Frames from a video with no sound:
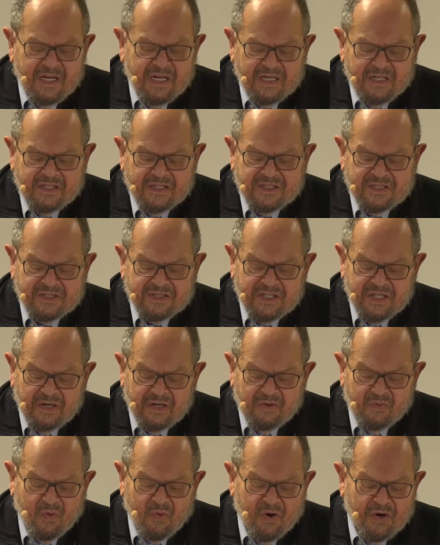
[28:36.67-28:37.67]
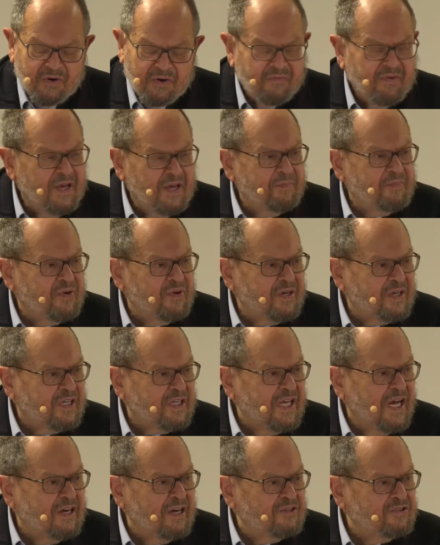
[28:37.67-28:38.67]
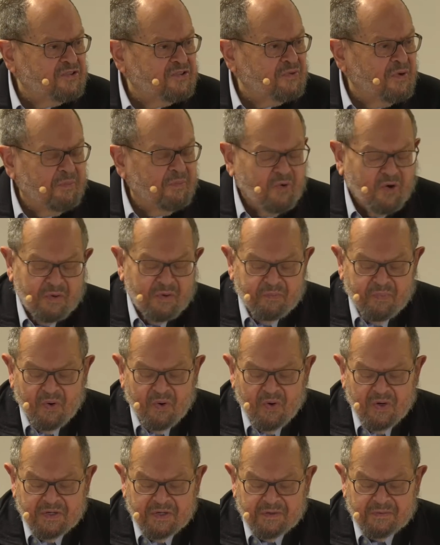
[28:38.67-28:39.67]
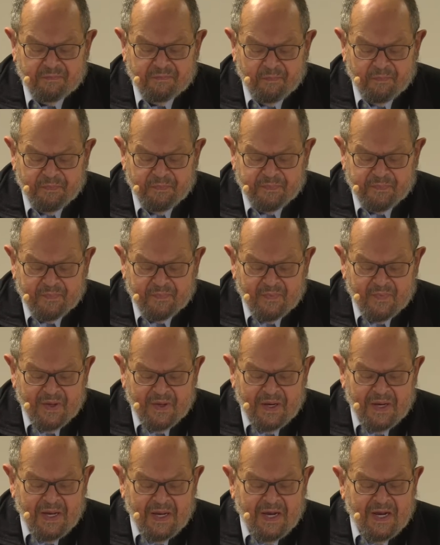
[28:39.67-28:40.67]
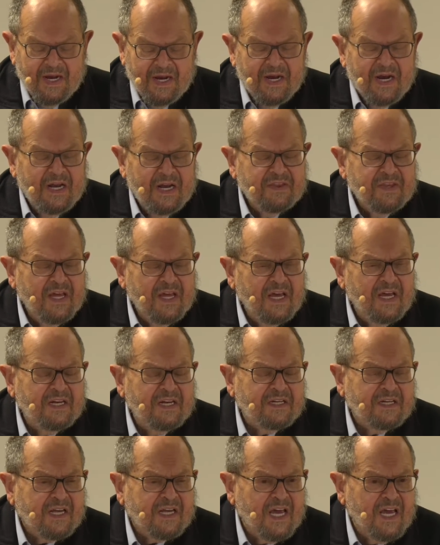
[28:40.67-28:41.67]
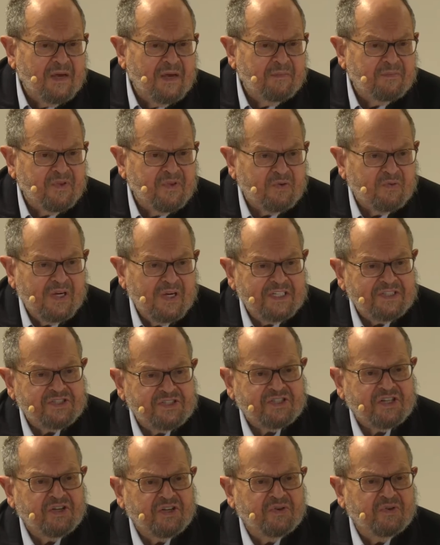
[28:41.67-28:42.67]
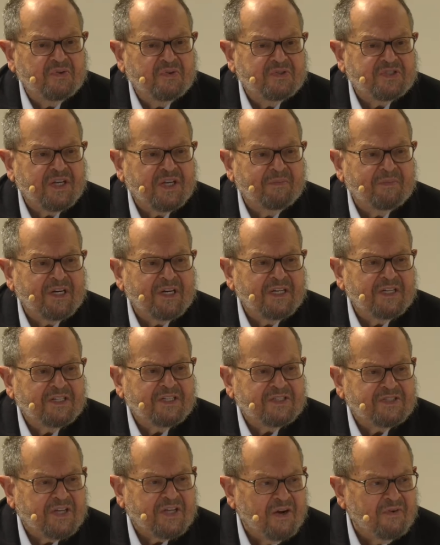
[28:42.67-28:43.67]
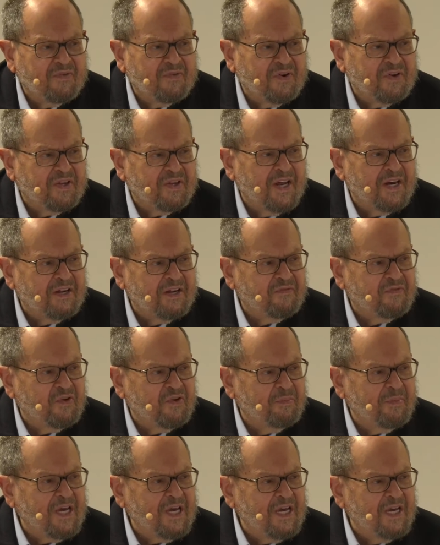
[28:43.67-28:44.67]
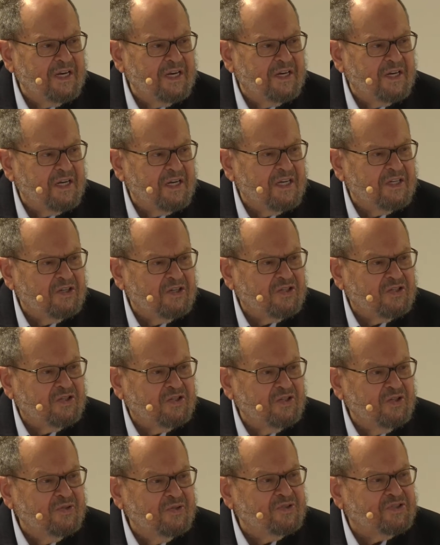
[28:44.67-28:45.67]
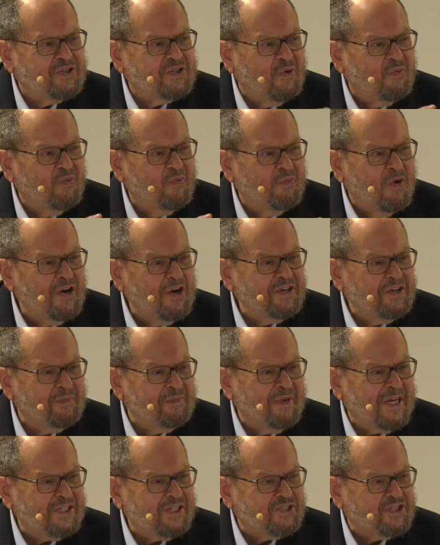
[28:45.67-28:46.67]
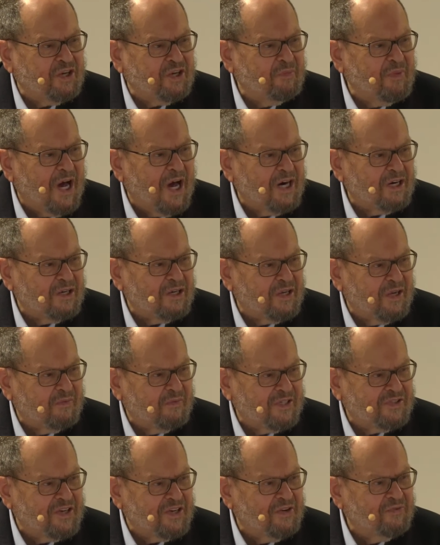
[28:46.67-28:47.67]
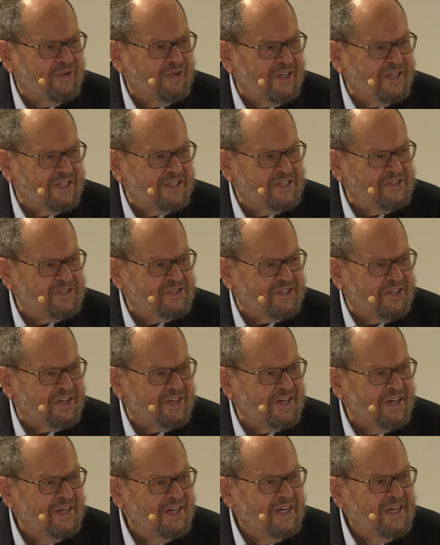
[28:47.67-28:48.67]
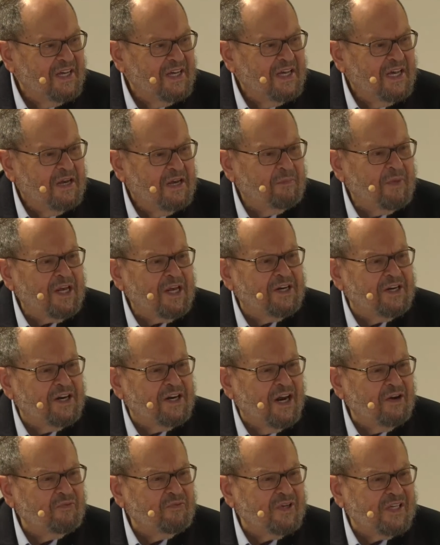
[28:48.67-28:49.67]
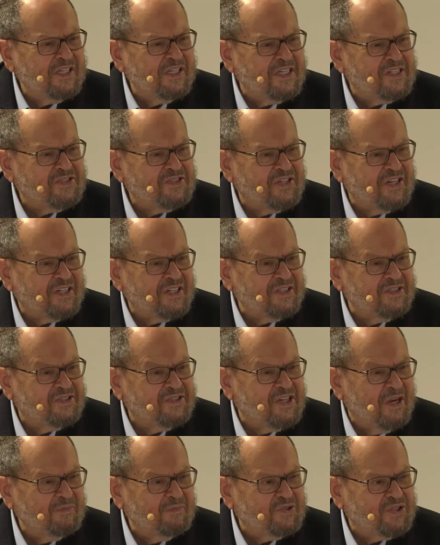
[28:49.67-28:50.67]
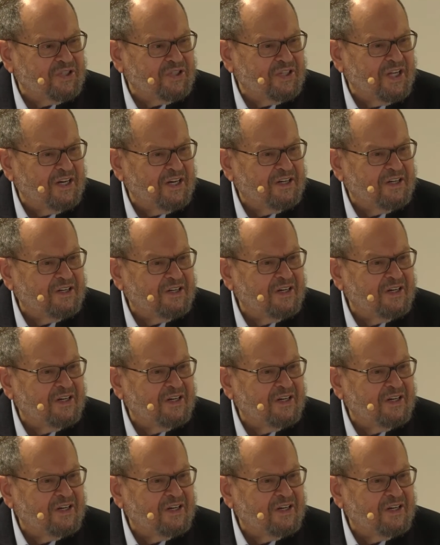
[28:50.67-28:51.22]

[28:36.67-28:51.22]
because, water vapor and clouds were more important. And then came the rescue. Somebody discovered that if you used a one-dimensional model that was unrealistic and made an unrealistic assumption that